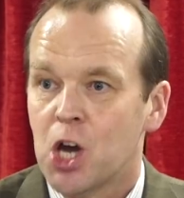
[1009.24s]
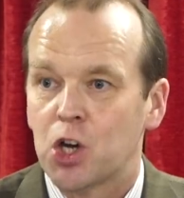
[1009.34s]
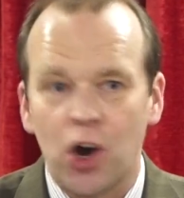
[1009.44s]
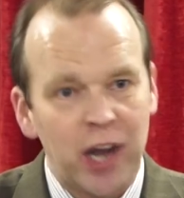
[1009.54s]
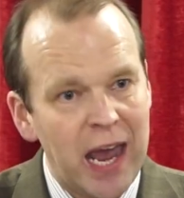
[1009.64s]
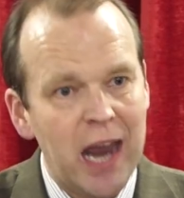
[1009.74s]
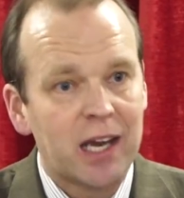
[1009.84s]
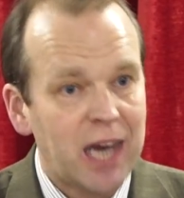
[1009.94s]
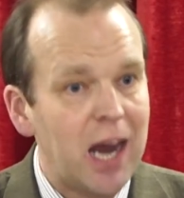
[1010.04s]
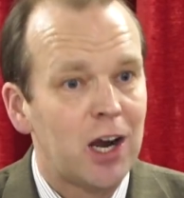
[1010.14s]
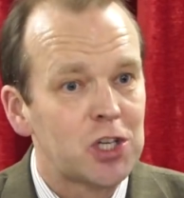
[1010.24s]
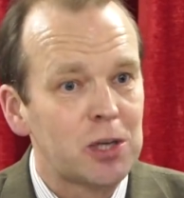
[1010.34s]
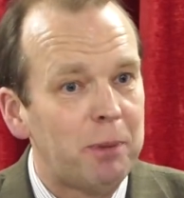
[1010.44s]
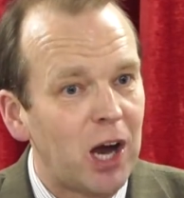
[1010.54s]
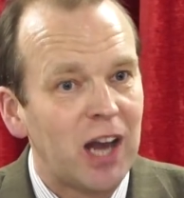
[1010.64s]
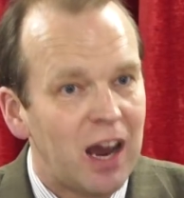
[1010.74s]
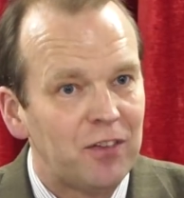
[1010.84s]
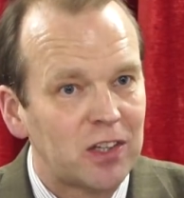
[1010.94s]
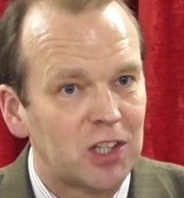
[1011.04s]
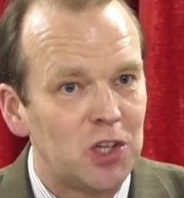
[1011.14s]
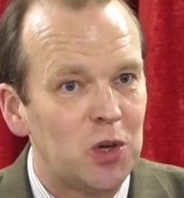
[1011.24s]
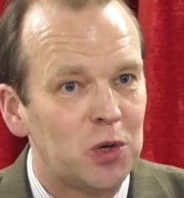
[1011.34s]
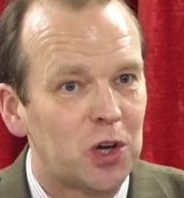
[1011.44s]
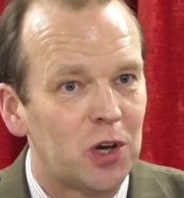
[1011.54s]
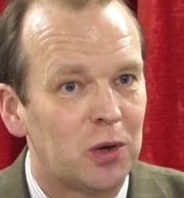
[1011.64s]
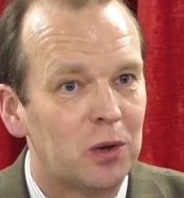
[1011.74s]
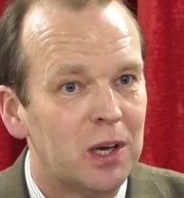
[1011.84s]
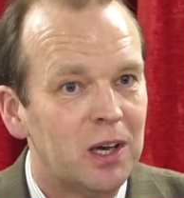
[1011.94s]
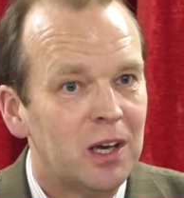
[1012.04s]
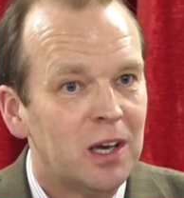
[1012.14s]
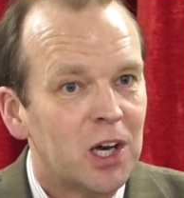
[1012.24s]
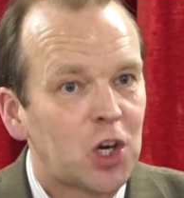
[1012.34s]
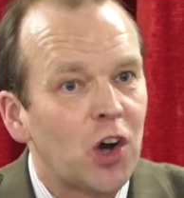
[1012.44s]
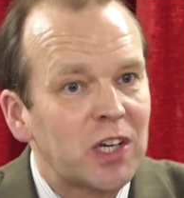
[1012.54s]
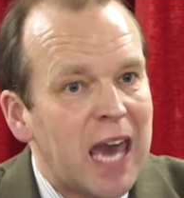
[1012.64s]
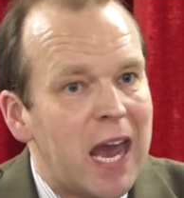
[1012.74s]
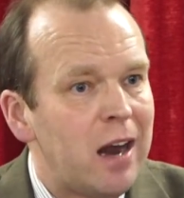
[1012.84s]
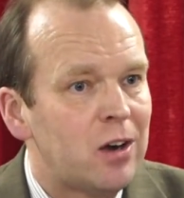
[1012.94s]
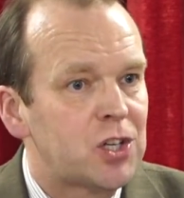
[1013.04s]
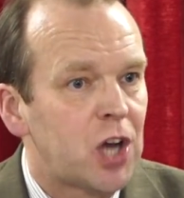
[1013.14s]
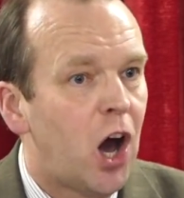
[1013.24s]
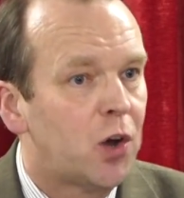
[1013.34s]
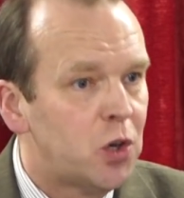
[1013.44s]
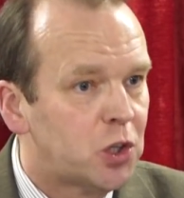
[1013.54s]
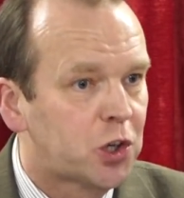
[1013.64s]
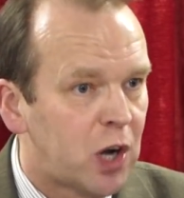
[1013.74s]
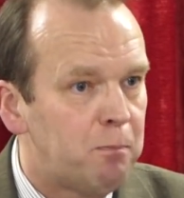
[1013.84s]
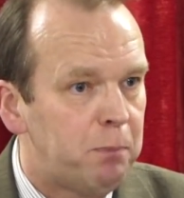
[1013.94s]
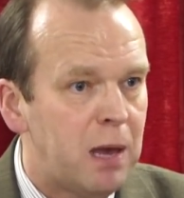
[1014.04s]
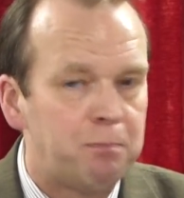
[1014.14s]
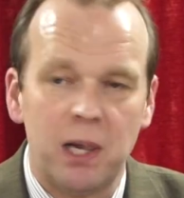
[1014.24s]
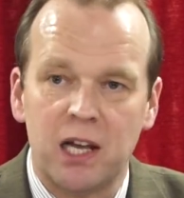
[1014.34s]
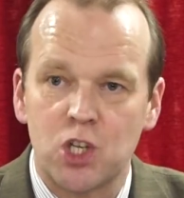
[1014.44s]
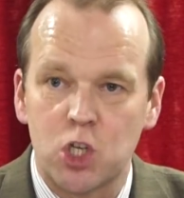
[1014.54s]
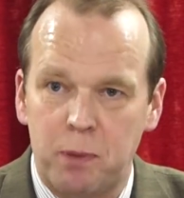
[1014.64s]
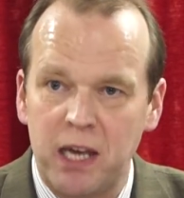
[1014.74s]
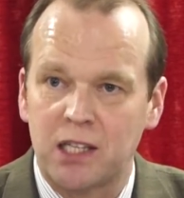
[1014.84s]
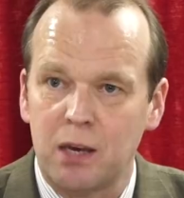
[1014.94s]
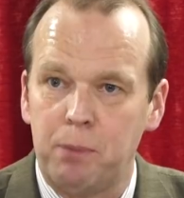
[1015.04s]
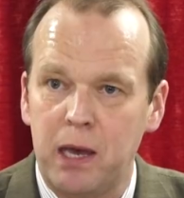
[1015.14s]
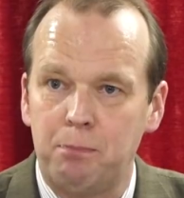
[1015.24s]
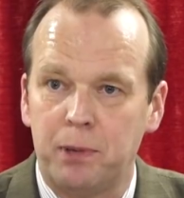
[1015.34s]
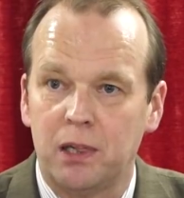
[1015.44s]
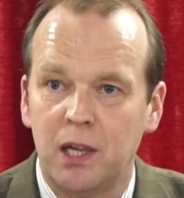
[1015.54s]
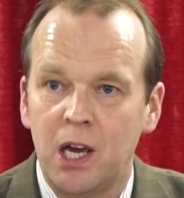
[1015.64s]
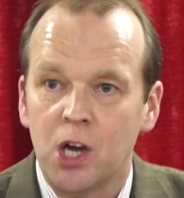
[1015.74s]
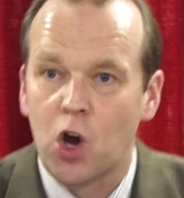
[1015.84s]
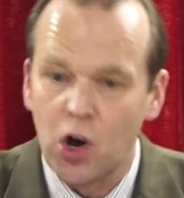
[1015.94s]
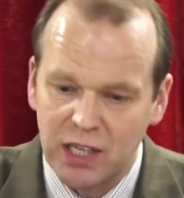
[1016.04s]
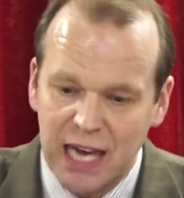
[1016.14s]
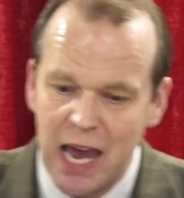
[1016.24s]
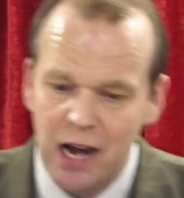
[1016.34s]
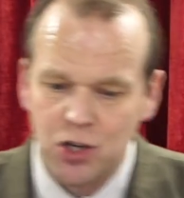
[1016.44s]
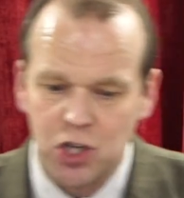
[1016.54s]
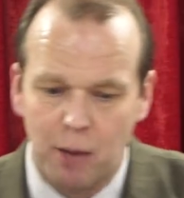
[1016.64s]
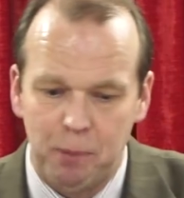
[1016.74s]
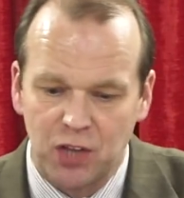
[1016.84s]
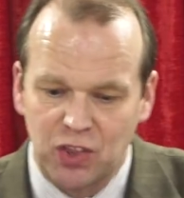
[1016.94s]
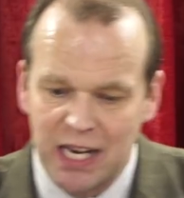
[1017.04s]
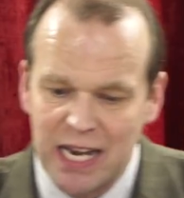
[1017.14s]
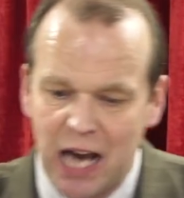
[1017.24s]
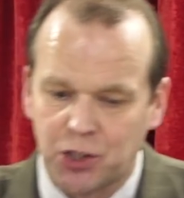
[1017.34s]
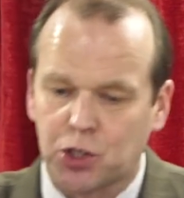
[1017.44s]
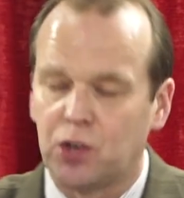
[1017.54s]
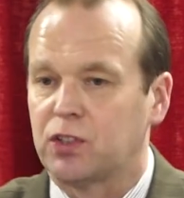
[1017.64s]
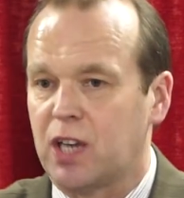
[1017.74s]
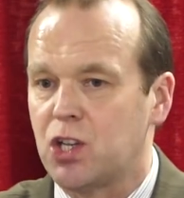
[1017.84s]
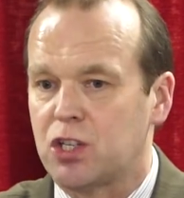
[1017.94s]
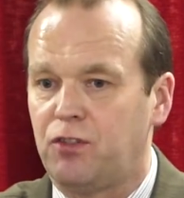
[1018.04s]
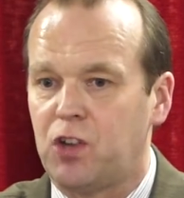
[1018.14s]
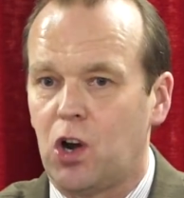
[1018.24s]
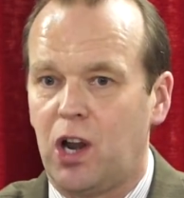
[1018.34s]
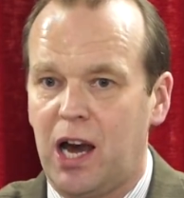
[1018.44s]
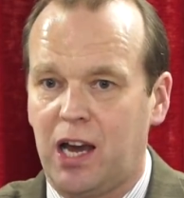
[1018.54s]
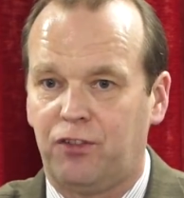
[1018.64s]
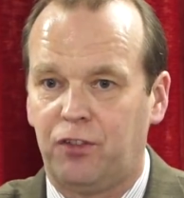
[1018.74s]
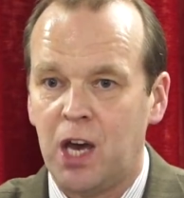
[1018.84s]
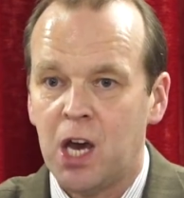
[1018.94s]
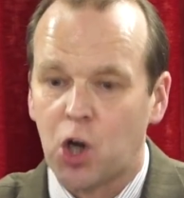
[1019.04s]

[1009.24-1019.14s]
God cares about everything you do. God cares how you treat people and speak to people. God cares about the natural things of your life.